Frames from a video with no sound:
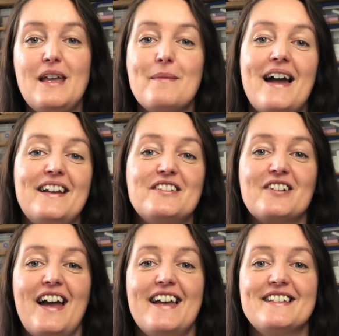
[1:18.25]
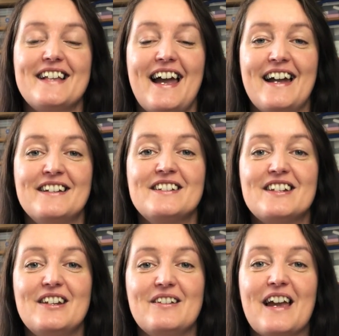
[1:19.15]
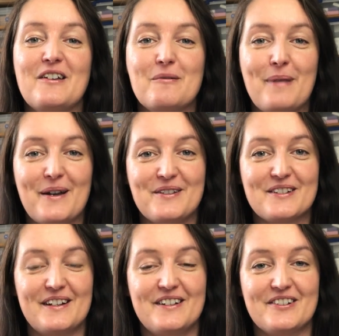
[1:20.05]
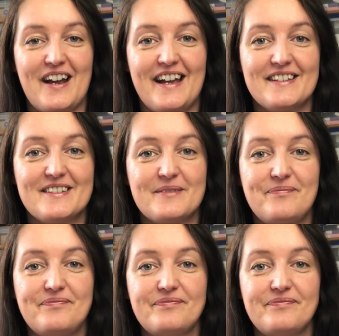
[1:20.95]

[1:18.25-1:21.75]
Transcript: email address and to get your postal address.